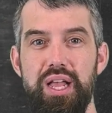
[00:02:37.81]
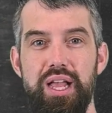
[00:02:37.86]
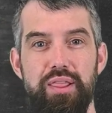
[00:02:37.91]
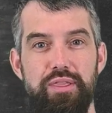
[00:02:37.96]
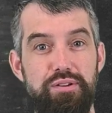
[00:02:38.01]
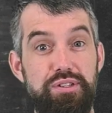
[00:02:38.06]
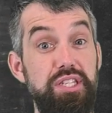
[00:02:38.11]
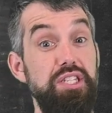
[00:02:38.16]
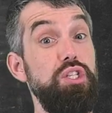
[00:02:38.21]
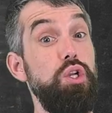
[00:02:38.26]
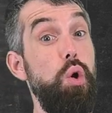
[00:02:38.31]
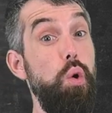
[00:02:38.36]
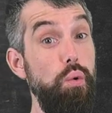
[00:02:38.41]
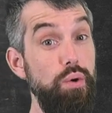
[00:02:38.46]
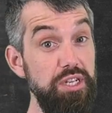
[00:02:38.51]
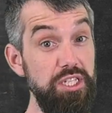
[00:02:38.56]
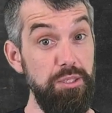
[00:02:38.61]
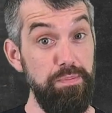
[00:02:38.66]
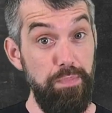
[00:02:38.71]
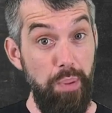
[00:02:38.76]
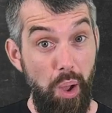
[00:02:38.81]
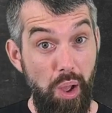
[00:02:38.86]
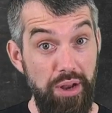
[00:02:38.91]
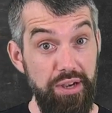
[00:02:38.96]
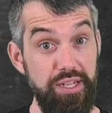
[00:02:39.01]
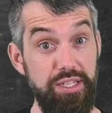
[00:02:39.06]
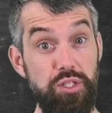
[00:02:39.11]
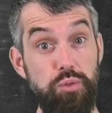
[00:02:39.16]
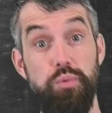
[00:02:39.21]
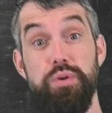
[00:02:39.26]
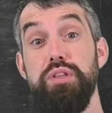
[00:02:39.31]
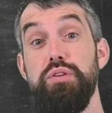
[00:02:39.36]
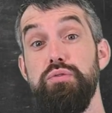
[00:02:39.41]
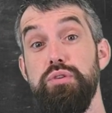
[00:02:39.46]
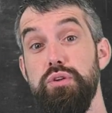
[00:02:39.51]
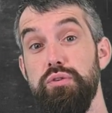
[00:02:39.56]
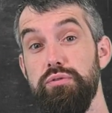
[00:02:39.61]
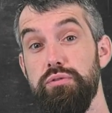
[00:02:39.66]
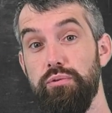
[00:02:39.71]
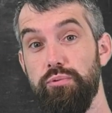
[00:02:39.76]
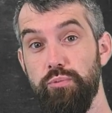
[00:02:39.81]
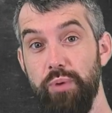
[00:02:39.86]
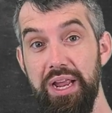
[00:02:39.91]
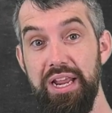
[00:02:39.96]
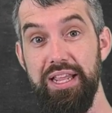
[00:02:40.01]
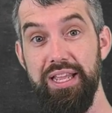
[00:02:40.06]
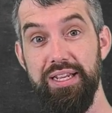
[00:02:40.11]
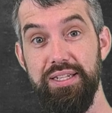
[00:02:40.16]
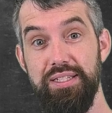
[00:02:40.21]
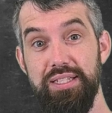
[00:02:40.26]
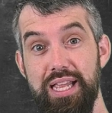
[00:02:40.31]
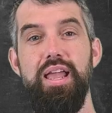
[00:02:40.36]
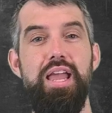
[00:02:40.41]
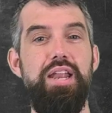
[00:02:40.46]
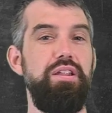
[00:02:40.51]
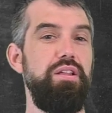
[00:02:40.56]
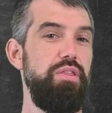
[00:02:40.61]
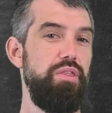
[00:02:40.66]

There's this correspondence when you use radians. And